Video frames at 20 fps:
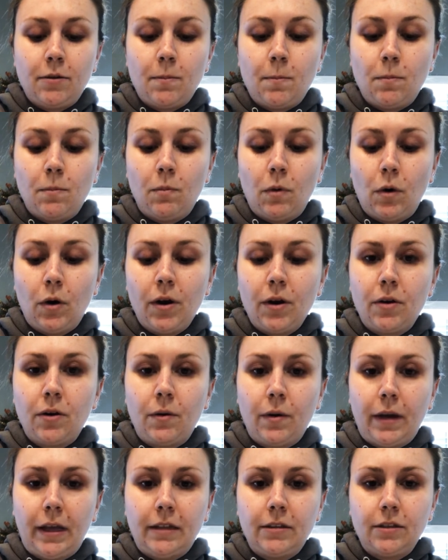more
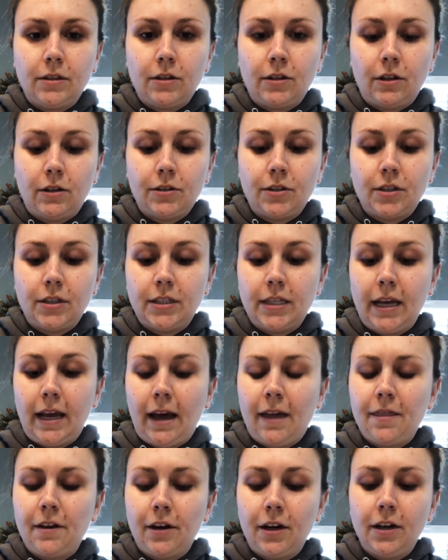coins closer
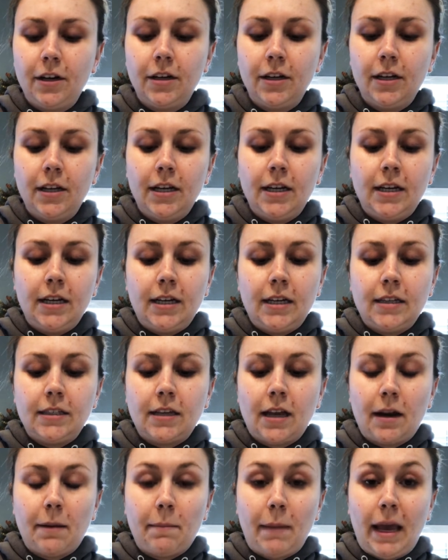together is
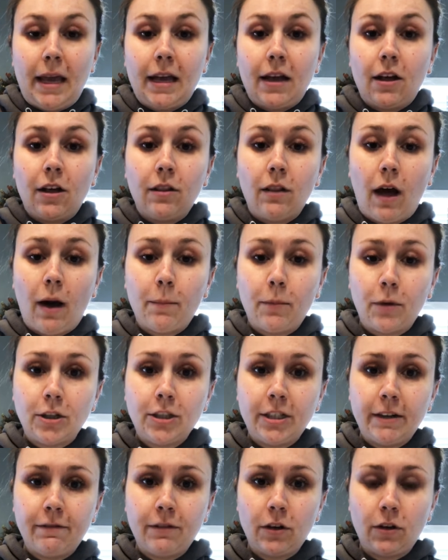going to make it a lot more
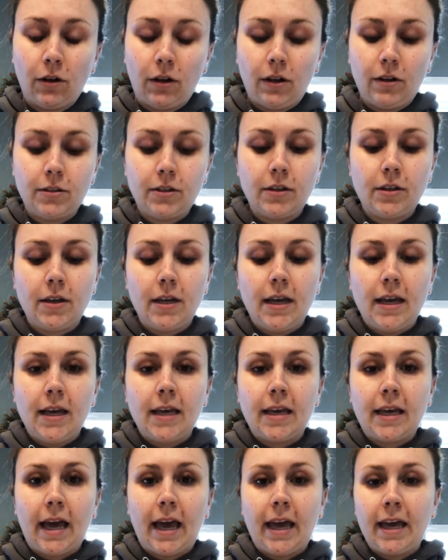difficult.
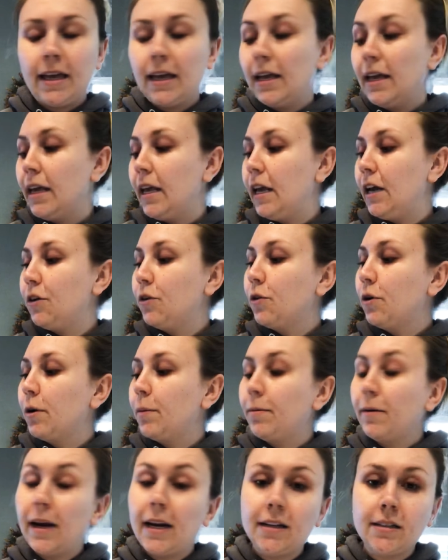Okay,
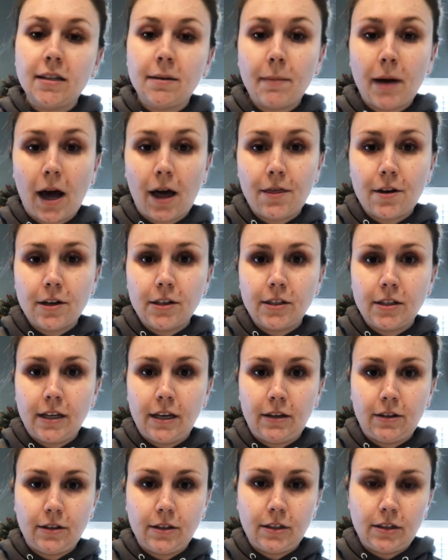incorporating some other
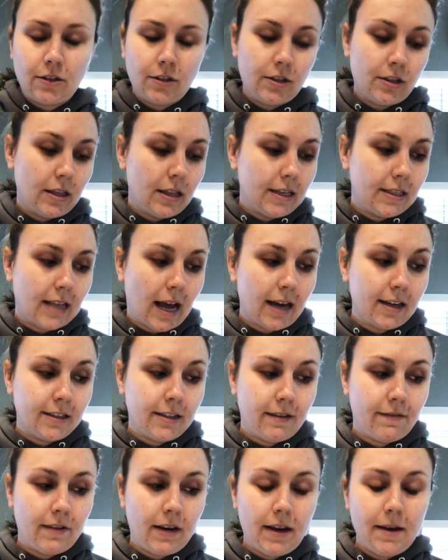skills into this
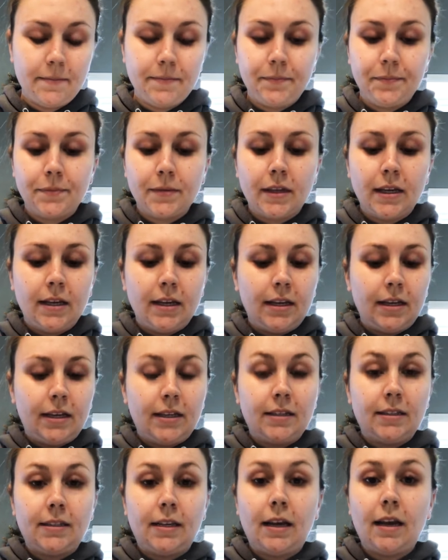activity
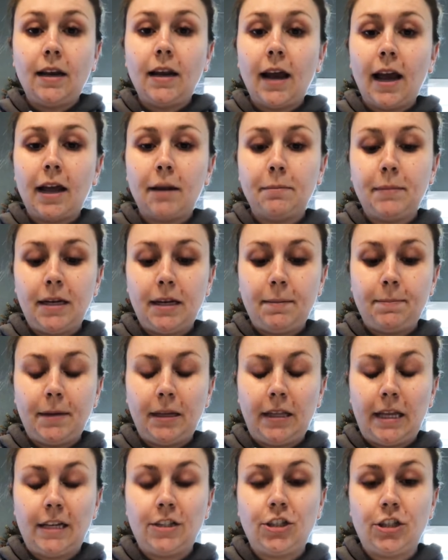is in-hand
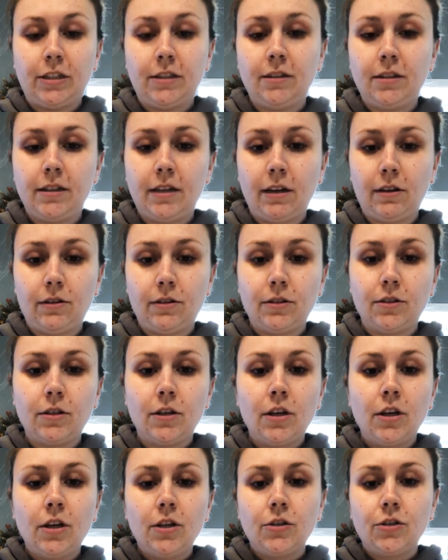manipulation skills.
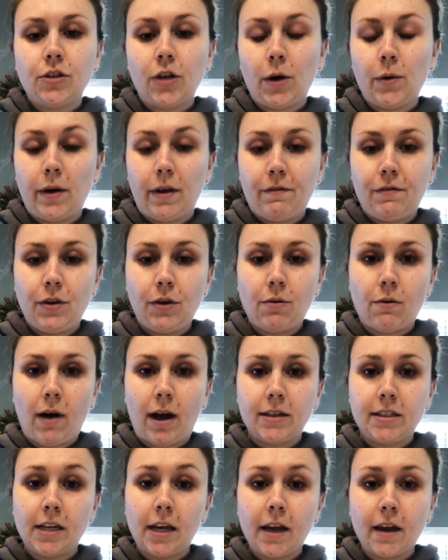So if you
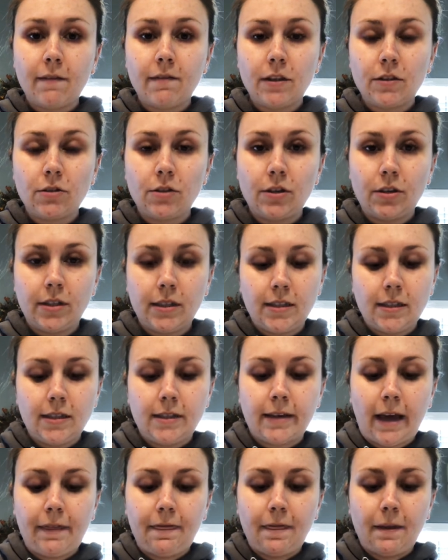want to have the students
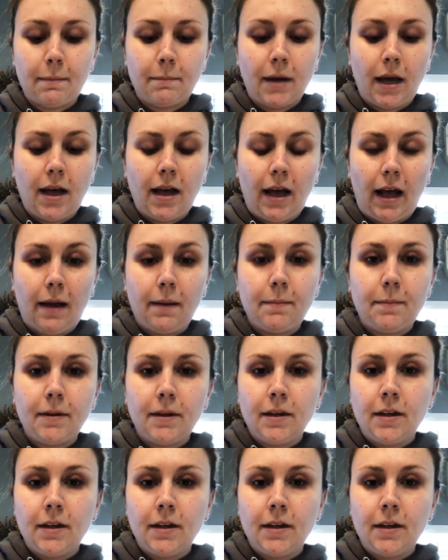set them up,